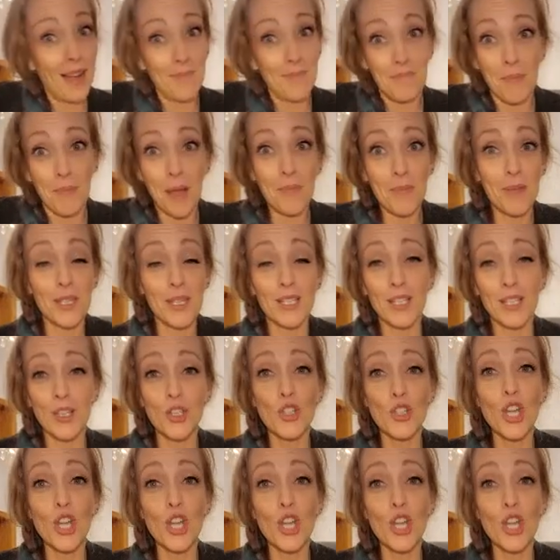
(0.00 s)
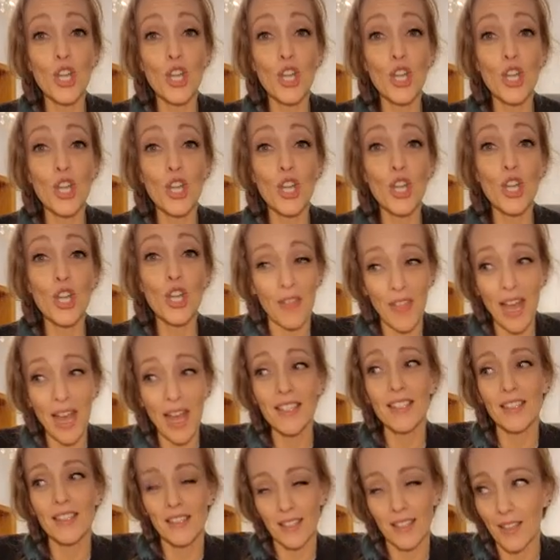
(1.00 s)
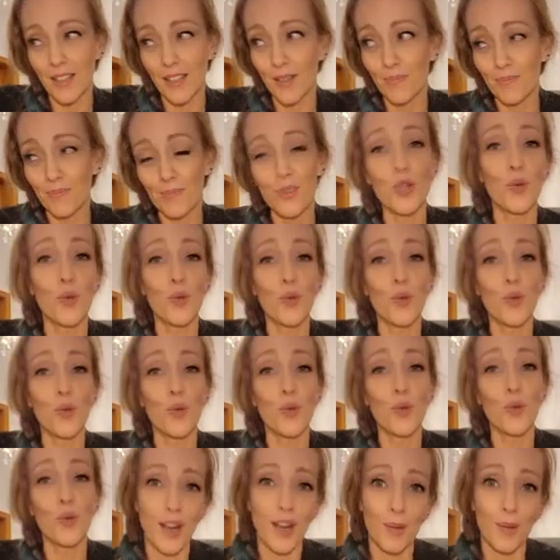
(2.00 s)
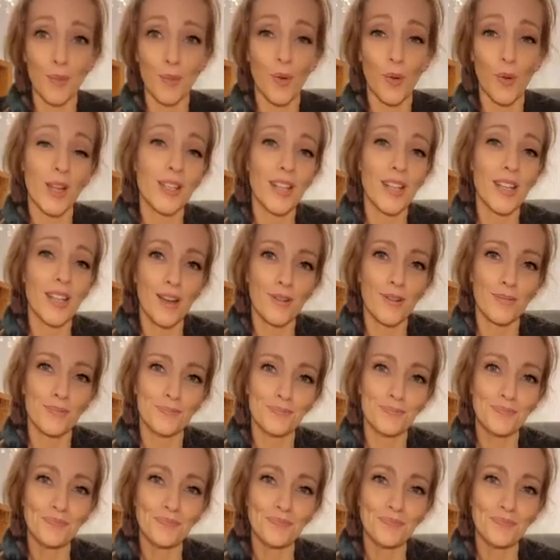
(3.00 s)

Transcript: my business changed, and that's the direction that I'm going now.